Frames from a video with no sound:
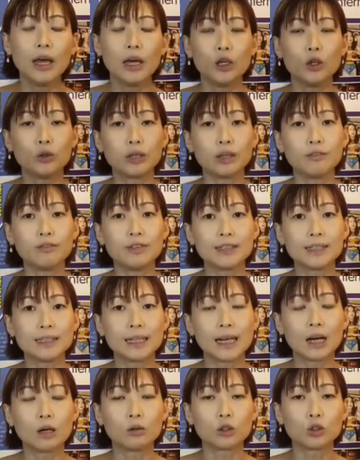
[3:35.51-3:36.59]
you can visit
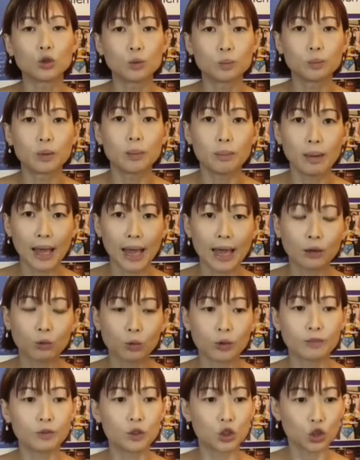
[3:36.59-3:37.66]
our Super Pack
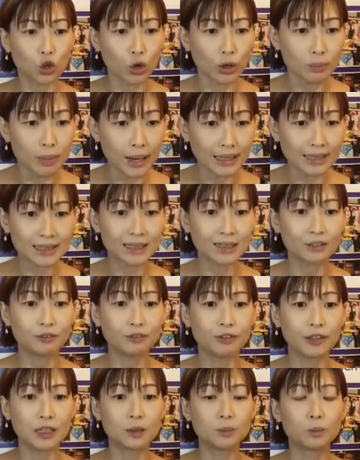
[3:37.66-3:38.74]
with Joy Method
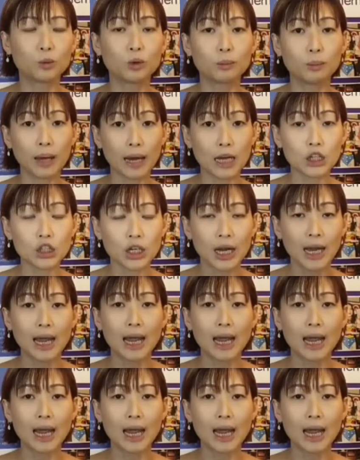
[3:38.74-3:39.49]
Facebook page